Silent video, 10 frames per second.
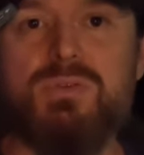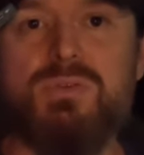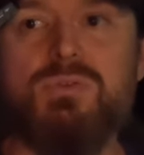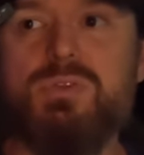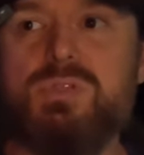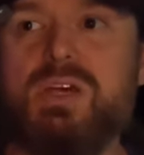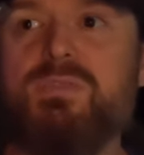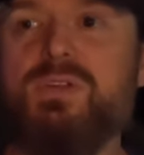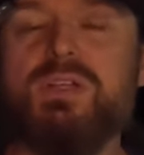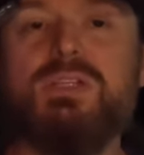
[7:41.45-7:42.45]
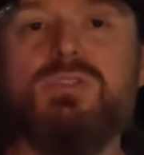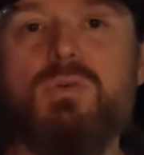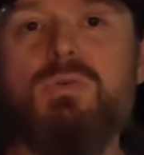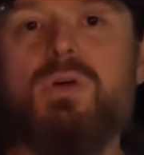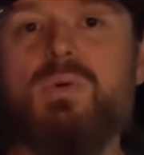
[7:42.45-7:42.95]
You definitely
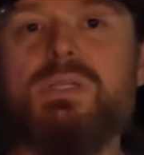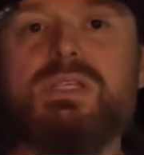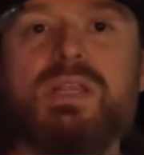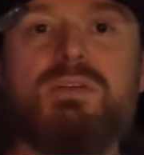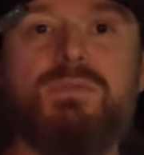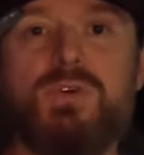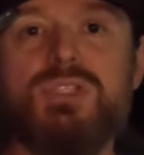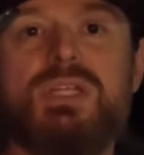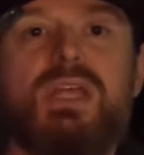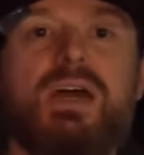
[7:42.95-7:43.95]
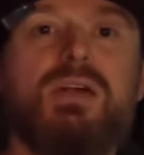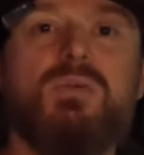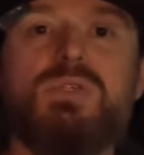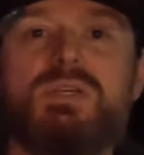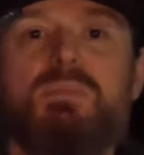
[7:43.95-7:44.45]
don't go into that first
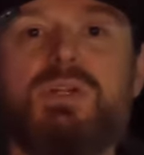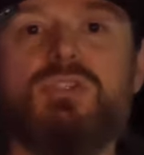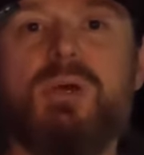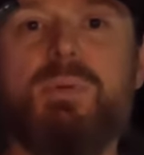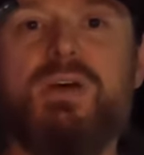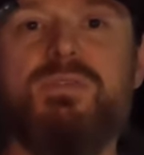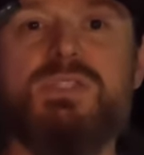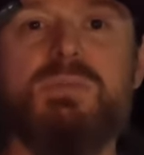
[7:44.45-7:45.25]
encounter with somebody dropping off